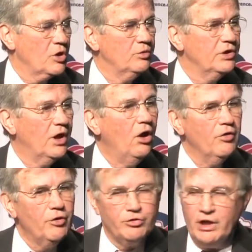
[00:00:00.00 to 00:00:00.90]
So
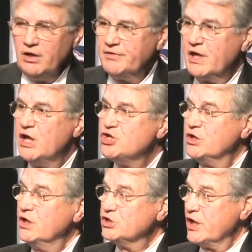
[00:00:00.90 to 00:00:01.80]
although
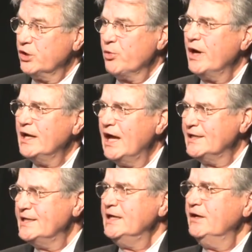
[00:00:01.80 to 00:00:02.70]
nullification is a great
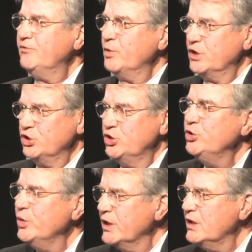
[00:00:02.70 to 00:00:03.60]
idea if we
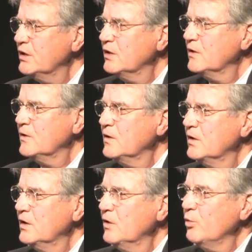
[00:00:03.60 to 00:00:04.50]
could do it,
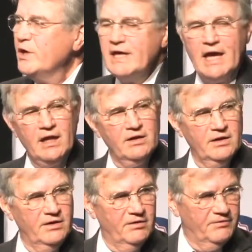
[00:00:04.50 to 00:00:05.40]
we
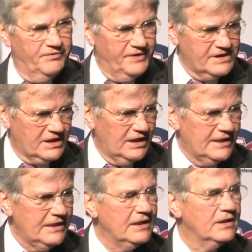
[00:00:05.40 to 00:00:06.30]
can't
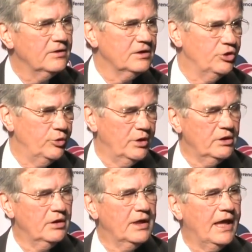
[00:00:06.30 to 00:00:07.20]
fiscally do
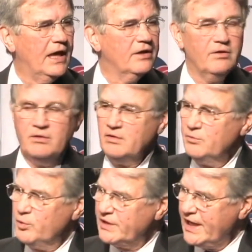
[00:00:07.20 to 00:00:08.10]
it
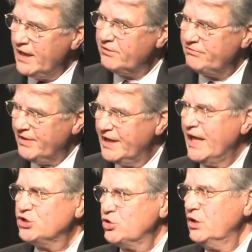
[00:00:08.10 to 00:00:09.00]
and we can't
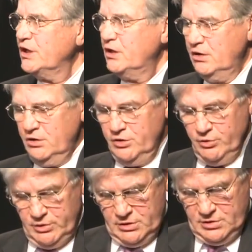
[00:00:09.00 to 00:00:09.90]
financially
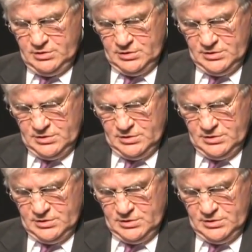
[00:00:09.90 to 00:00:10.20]
do it.